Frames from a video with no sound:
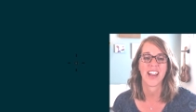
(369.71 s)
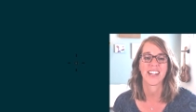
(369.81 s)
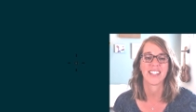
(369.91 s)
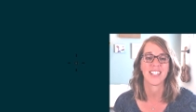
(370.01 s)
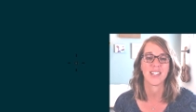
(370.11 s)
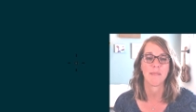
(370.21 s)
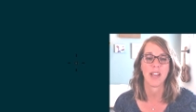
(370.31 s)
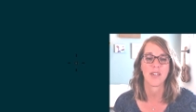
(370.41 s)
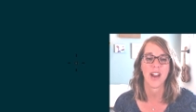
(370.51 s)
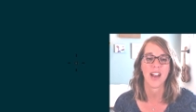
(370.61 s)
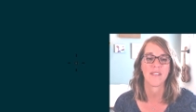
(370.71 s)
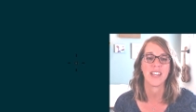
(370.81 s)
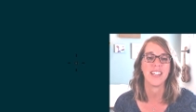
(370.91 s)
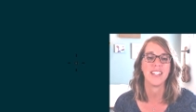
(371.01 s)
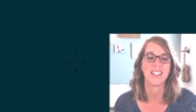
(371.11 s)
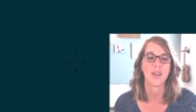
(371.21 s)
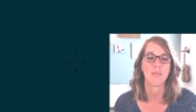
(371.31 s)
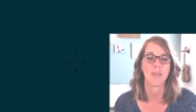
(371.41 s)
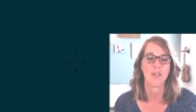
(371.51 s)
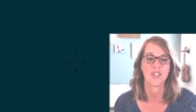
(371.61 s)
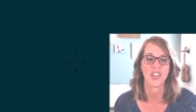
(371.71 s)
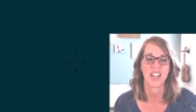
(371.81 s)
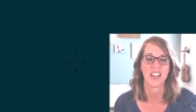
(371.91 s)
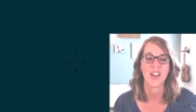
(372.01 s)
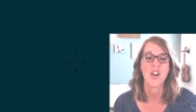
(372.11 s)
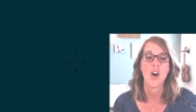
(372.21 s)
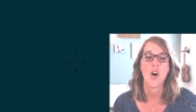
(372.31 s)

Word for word: I can see that my graph is approaching